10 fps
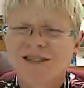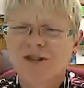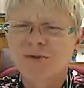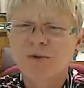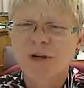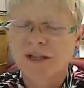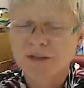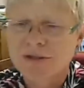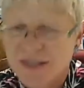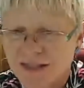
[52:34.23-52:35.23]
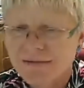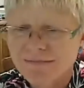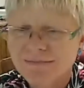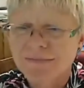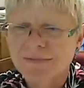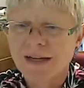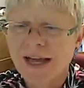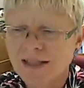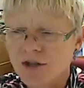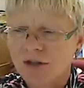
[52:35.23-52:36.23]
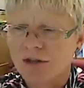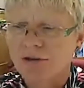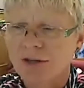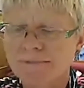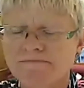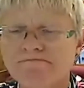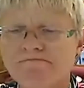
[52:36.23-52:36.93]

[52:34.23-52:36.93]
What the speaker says: to increase hands-on learning.